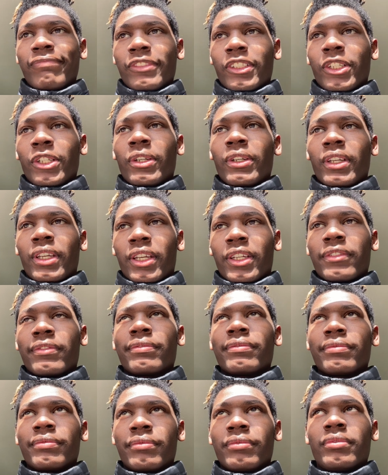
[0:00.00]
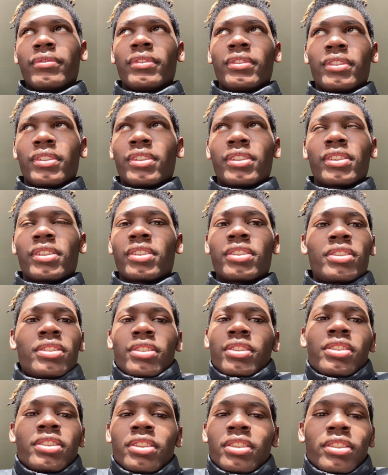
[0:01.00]
Okay. Just
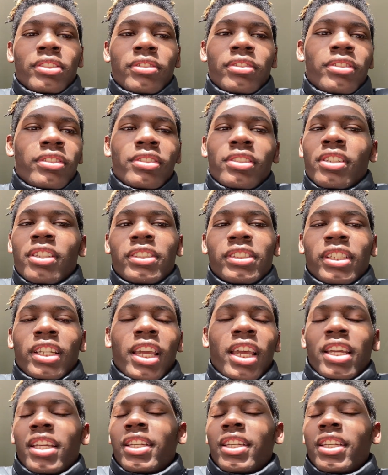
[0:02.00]
just you know what I'm saying? I